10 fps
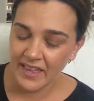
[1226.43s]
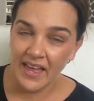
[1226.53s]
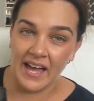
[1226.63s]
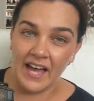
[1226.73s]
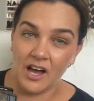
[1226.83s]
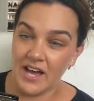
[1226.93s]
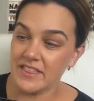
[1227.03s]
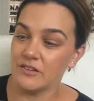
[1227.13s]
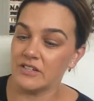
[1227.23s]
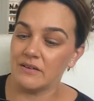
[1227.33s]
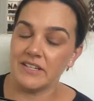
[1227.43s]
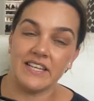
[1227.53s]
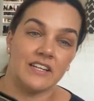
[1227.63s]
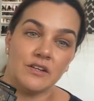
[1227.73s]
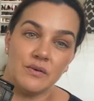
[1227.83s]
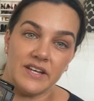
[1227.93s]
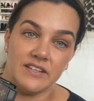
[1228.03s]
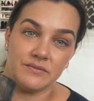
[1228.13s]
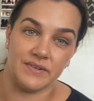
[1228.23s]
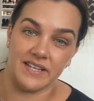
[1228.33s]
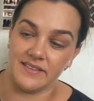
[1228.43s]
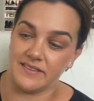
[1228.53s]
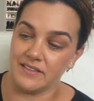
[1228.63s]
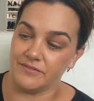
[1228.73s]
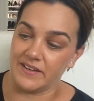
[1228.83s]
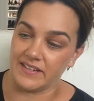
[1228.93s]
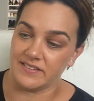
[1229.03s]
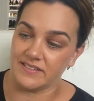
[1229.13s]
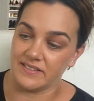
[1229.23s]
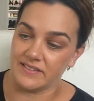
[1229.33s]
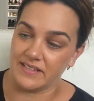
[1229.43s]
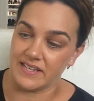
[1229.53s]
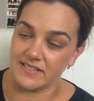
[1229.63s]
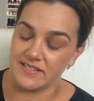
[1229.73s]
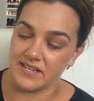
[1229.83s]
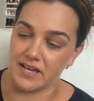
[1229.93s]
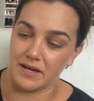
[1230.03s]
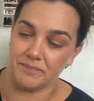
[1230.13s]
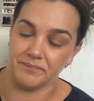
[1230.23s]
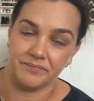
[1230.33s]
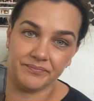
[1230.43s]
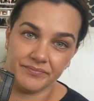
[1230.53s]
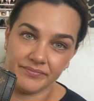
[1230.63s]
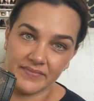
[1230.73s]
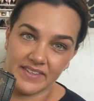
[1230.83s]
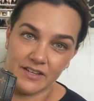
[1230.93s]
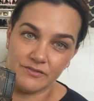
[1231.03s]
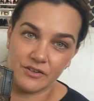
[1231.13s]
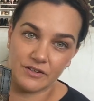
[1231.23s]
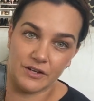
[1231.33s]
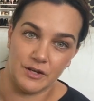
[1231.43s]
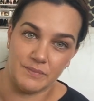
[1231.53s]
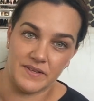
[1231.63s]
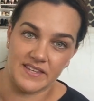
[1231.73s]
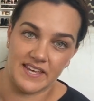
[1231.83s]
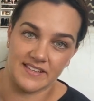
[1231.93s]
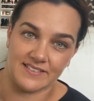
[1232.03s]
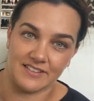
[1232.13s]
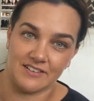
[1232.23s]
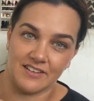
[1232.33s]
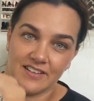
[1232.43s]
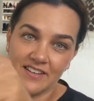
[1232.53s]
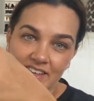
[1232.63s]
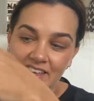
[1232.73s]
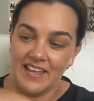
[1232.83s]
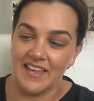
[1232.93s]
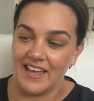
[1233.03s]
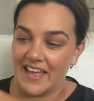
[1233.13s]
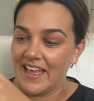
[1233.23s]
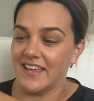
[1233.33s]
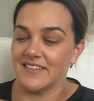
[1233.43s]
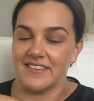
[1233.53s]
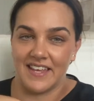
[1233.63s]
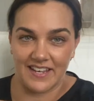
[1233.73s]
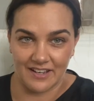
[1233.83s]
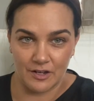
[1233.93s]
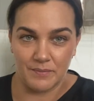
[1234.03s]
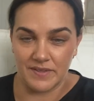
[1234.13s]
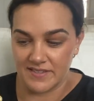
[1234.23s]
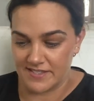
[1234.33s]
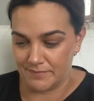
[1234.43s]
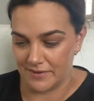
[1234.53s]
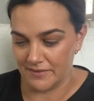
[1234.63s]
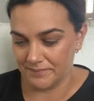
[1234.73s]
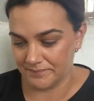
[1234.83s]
I thought I would get annoyed with the fact that you've got to open the S-lock and then open the zipper.